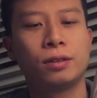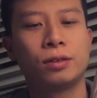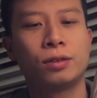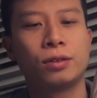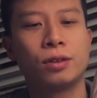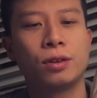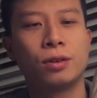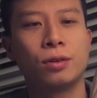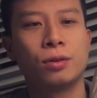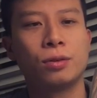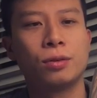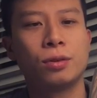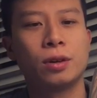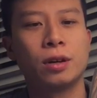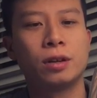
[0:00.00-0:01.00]

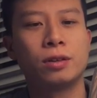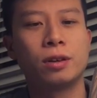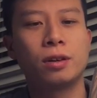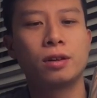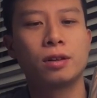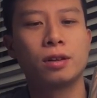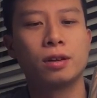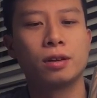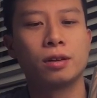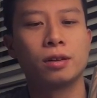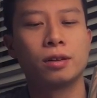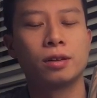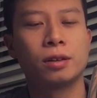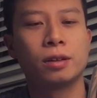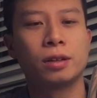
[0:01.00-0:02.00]
So a dark
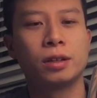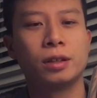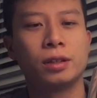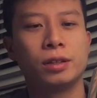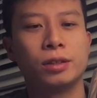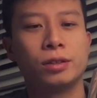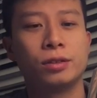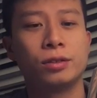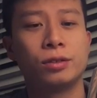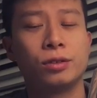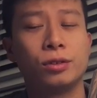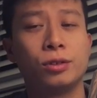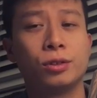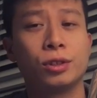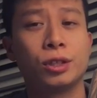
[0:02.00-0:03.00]
lager is
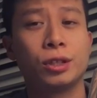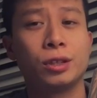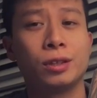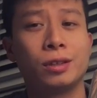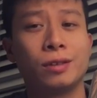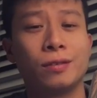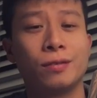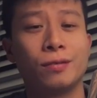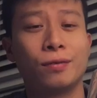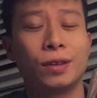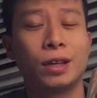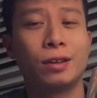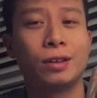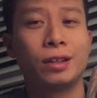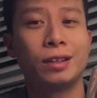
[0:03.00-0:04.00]
usually
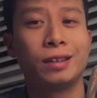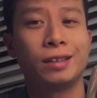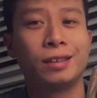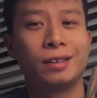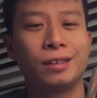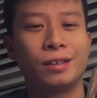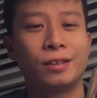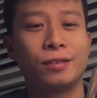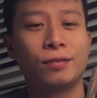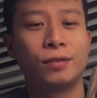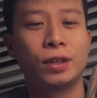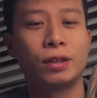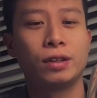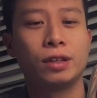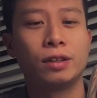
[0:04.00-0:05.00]
very,
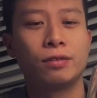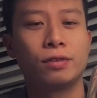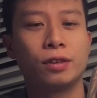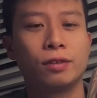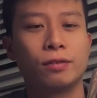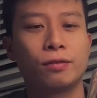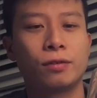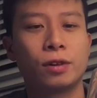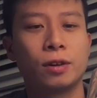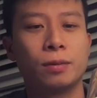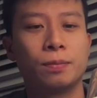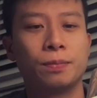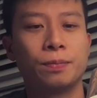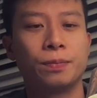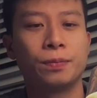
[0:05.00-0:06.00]
very different
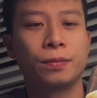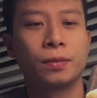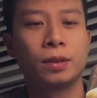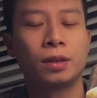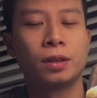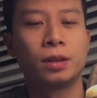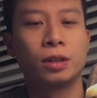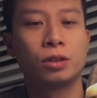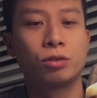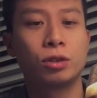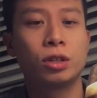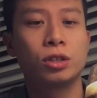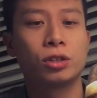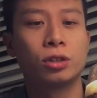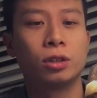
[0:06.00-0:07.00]
from a
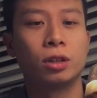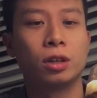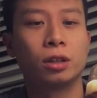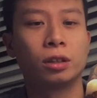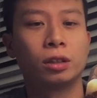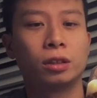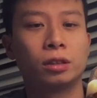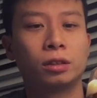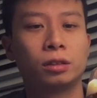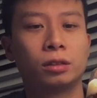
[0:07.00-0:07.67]
traditional lager,